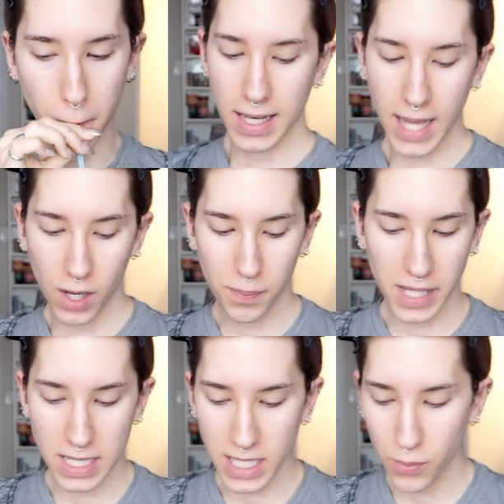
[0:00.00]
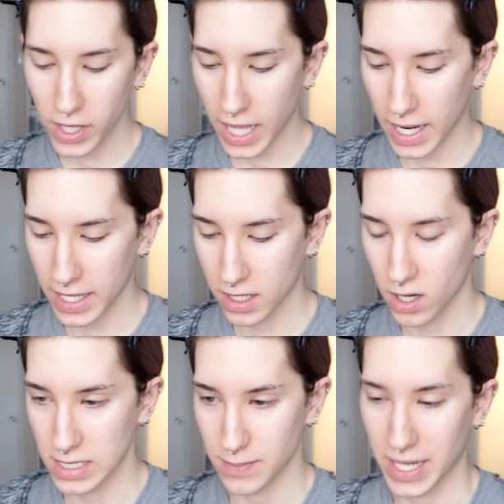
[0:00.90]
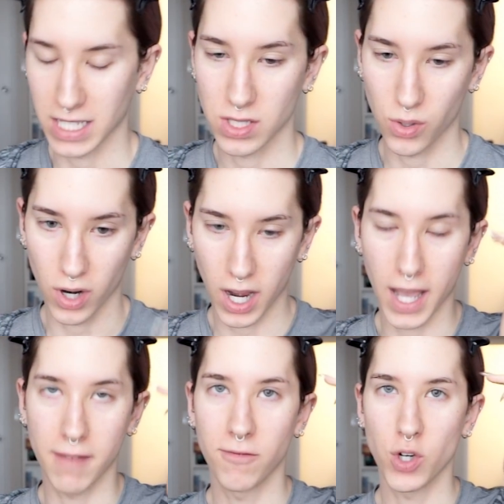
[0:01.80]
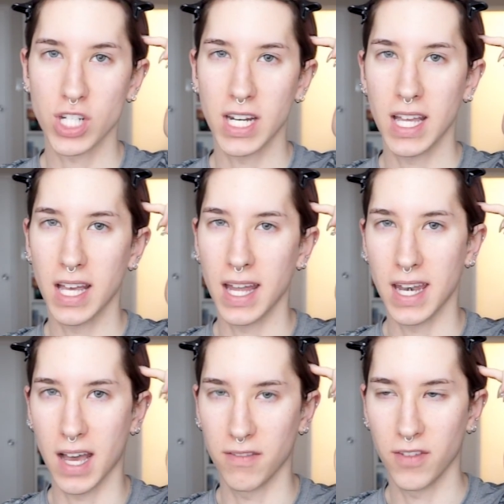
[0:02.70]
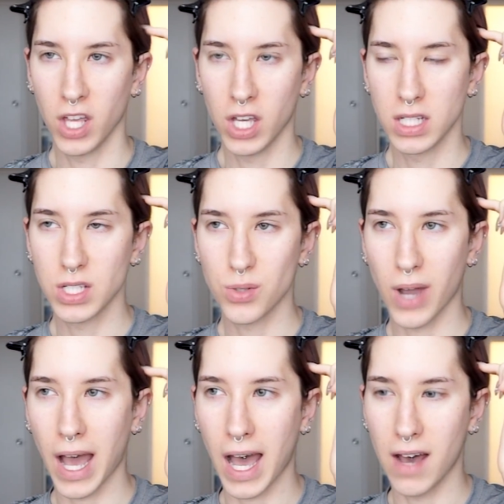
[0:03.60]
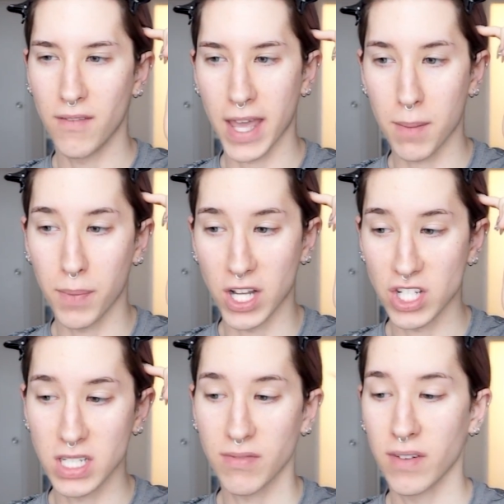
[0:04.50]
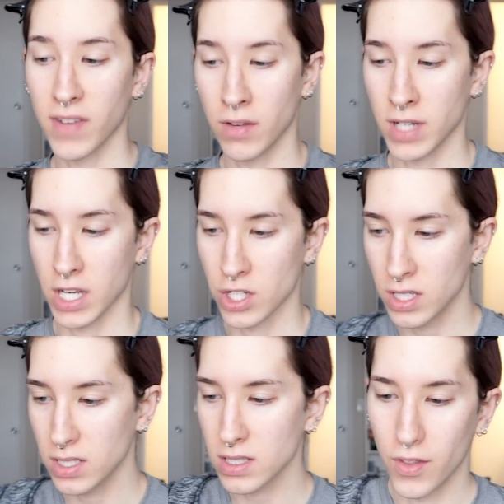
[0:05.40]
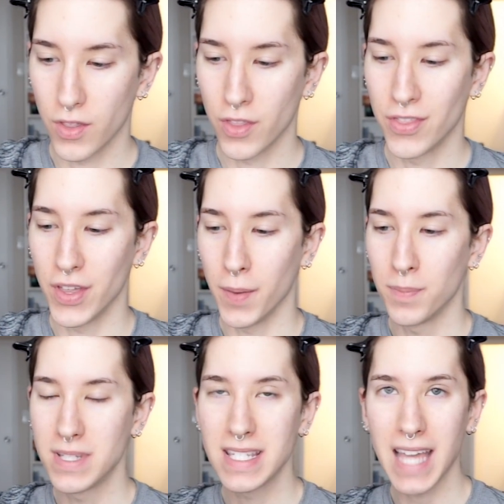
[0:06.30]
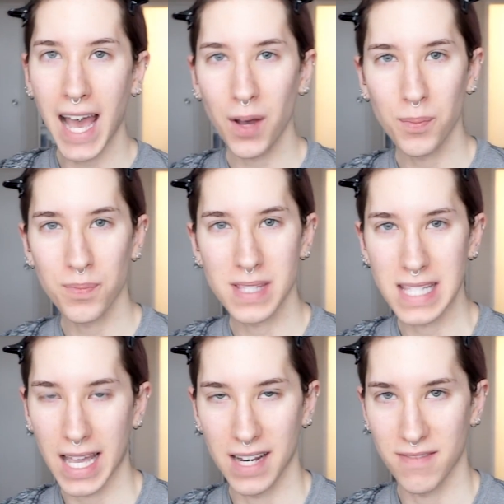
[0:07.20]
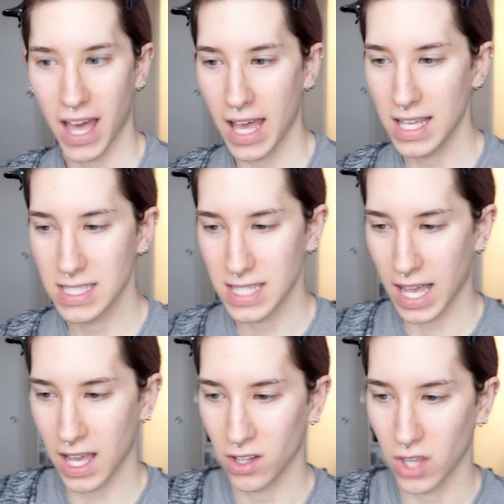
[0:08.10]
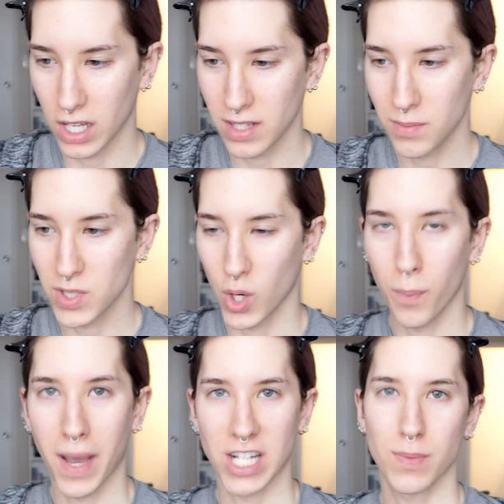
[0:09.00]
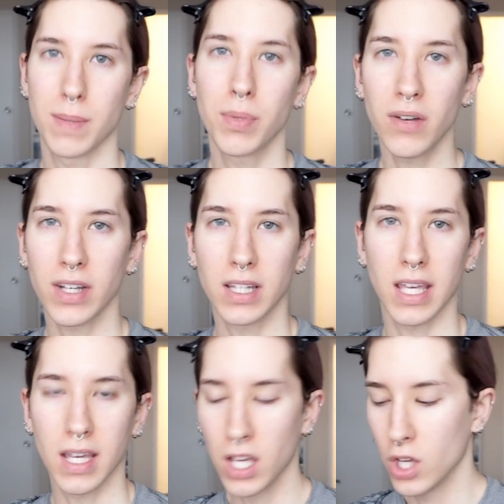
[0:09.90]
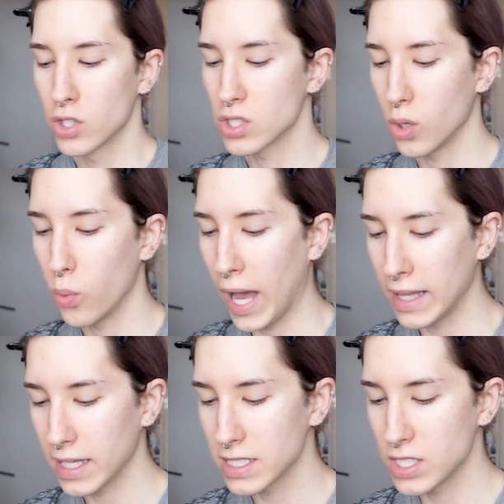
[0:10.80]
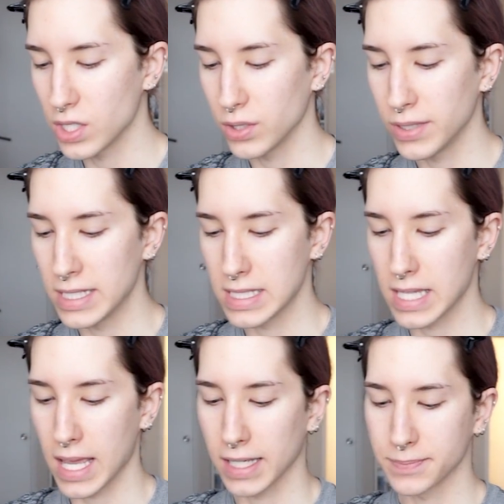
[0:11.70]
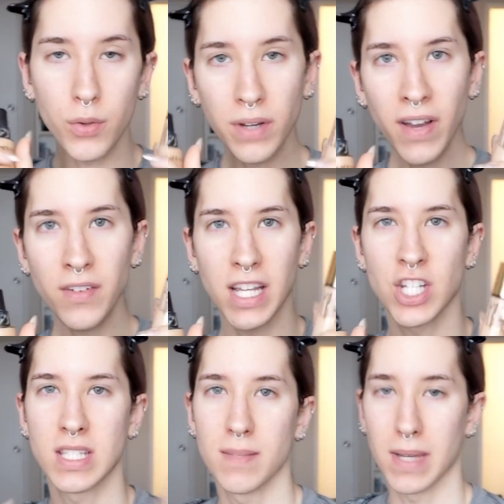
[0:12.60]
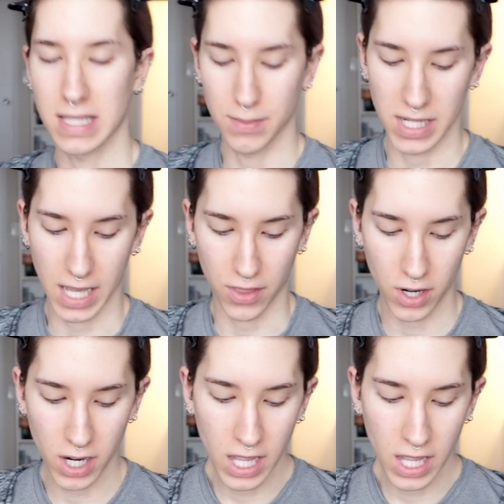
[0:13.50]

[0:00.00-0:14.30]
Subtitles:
Now, because I work at a cosmetic store, I am fortunate enough to have a bunch of different foundations. The downside of that is that a lot of them don't match me perfectly. So what I like to do is take 3 foundations and mix them together.